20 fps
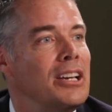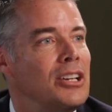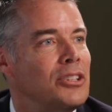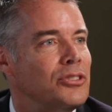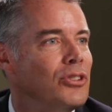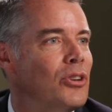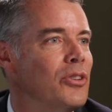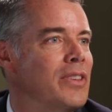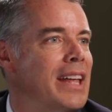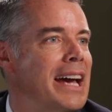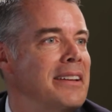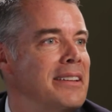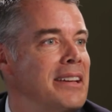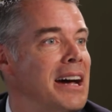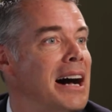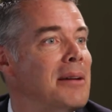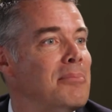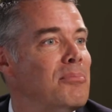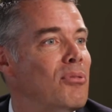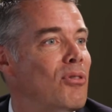so that
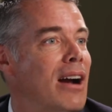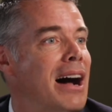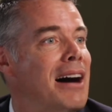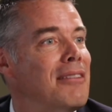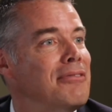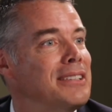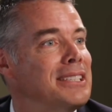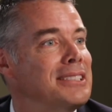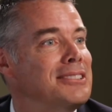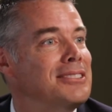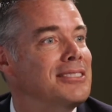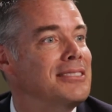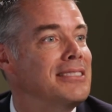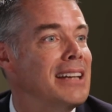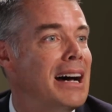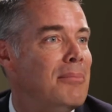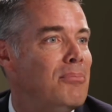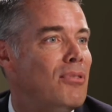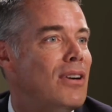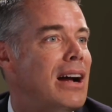
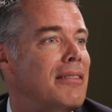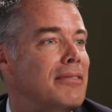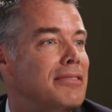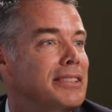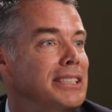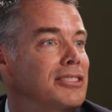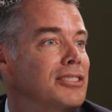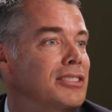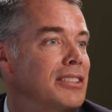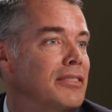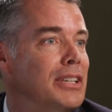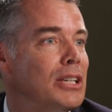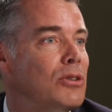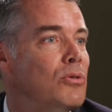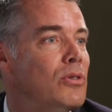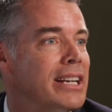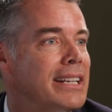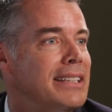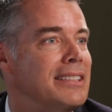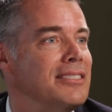nonprofit civic
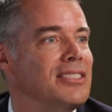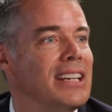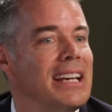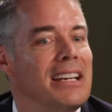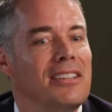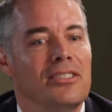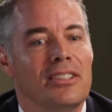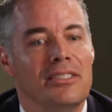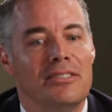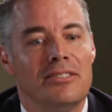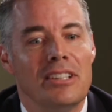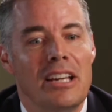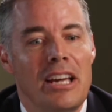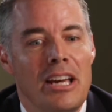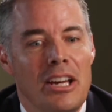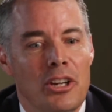organizations